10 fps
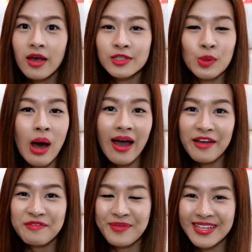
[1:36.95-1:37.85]
so I
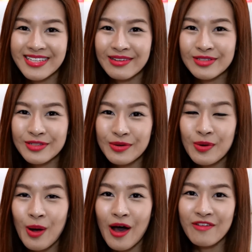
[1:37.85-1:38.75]
have picked out two
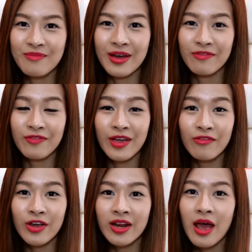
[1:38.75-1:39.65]
of my
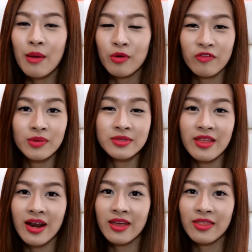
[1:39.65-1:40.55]
favorite perfumes
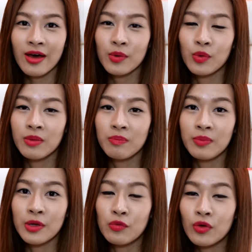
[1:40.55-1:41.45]
that I thought would
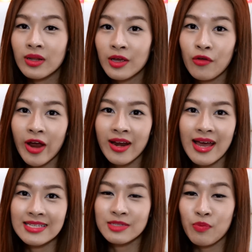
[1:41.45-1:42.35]
be really great
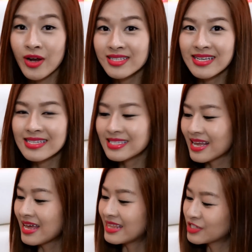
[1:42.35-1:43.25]
as presents
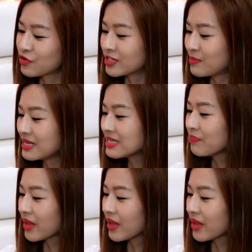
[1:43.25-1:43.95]
this Christmas.